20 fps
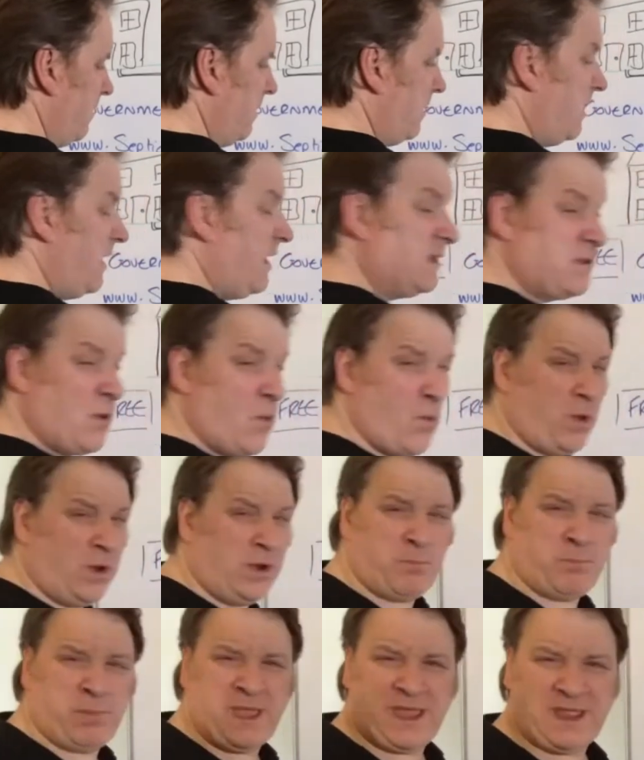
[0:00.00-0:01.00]
I don't want
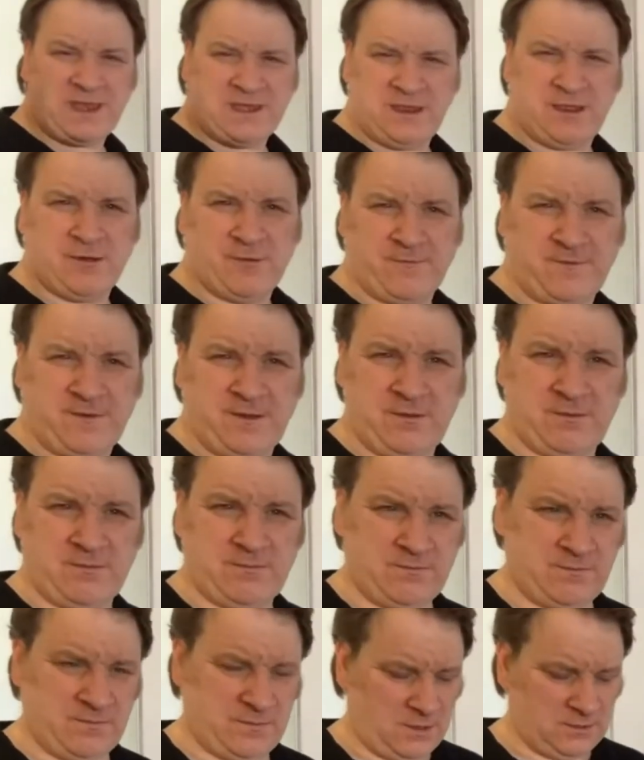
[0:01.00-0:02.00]
a penny off you.
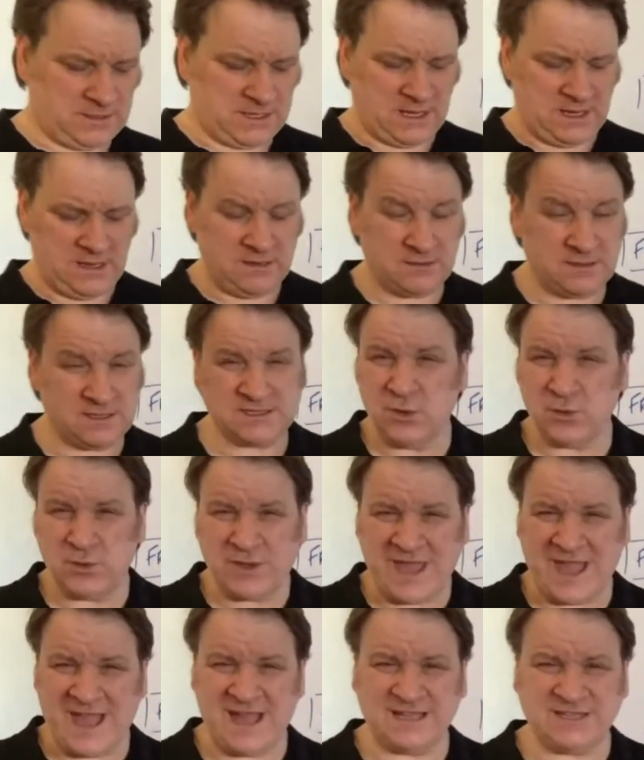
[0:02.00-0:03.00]
Okay? There's no
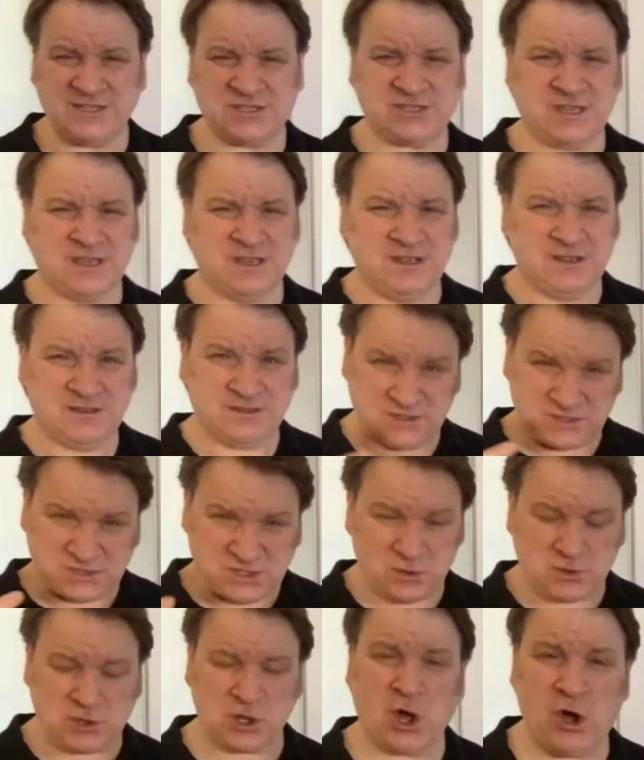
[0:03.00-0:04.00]
catch, there's
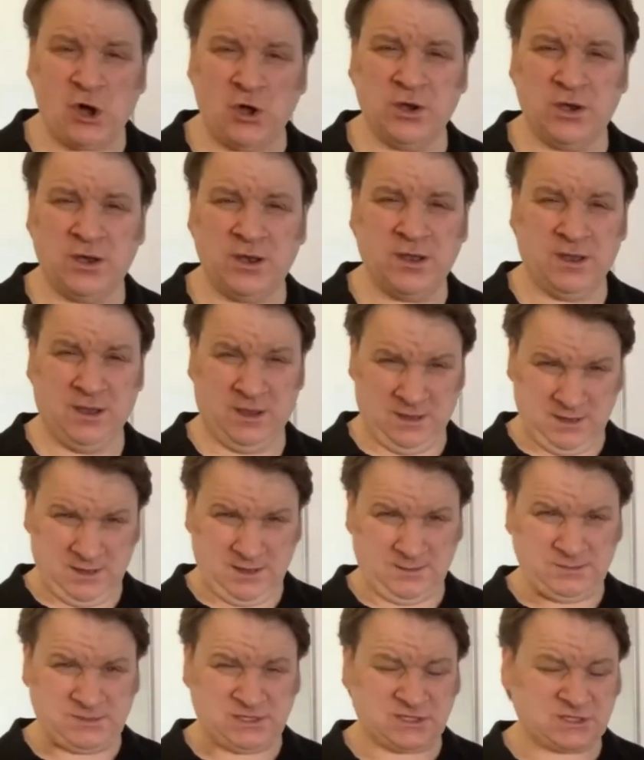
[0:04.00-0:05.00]
no con.
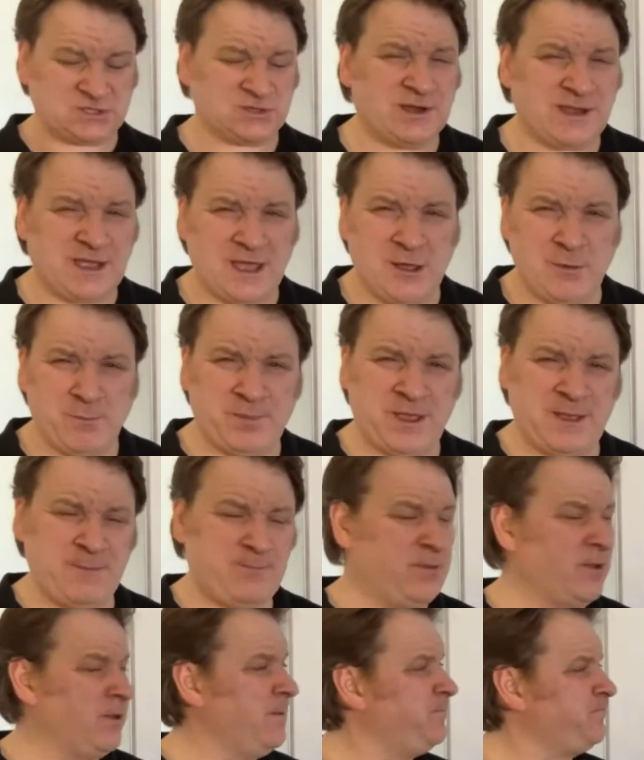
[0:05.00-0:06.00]
I'm just trying to help
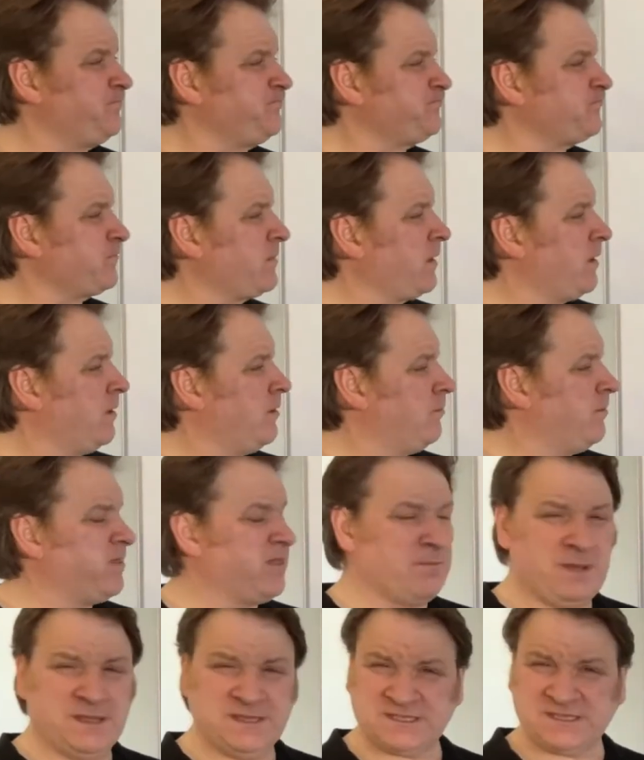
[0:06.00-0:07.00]
people with the
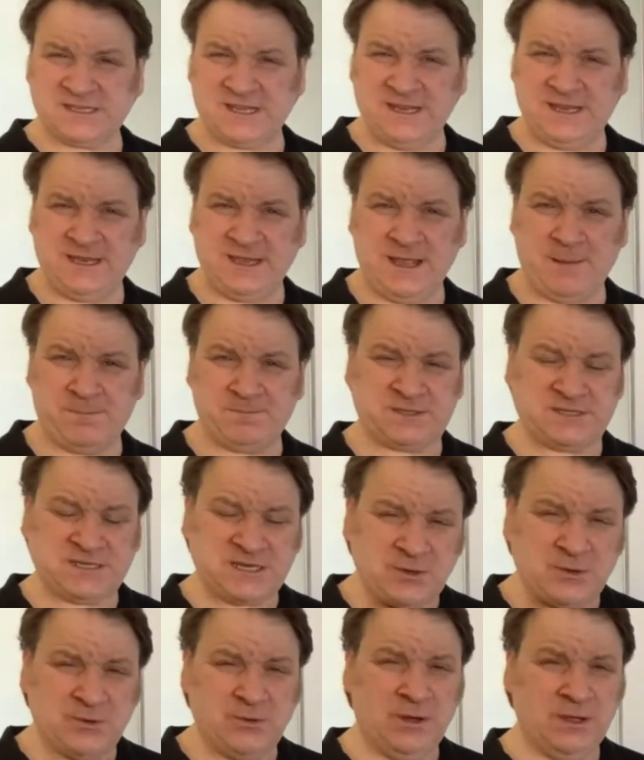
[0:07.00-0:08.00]
months leading up
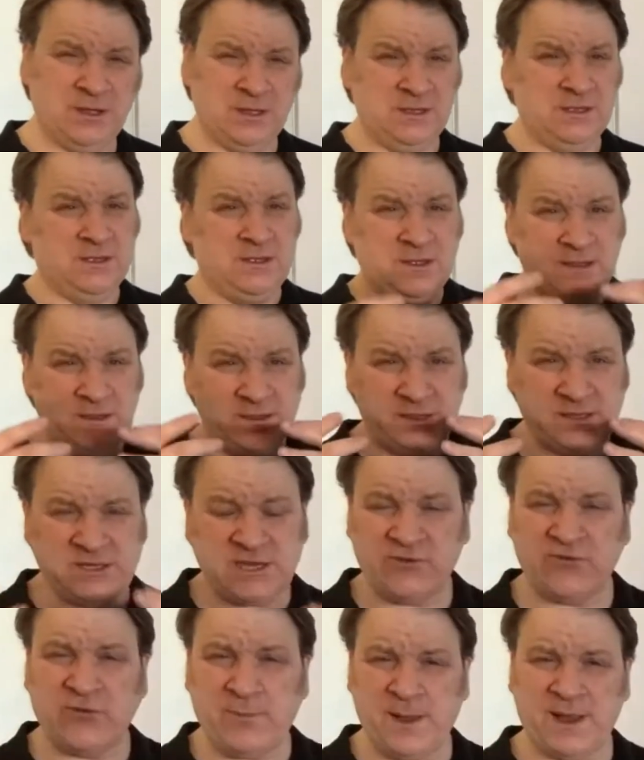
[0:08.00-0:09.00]
to the
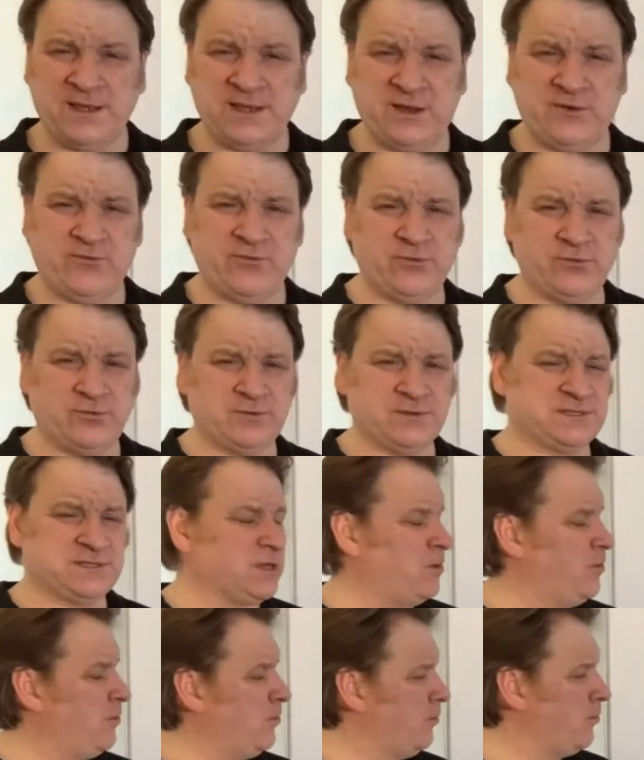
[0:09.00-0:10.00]
general binding rules
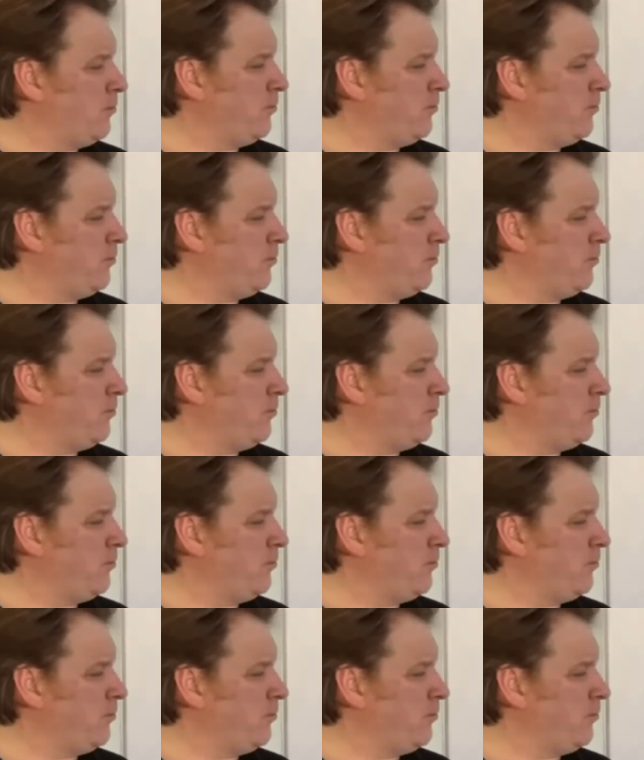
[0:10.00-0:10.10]
or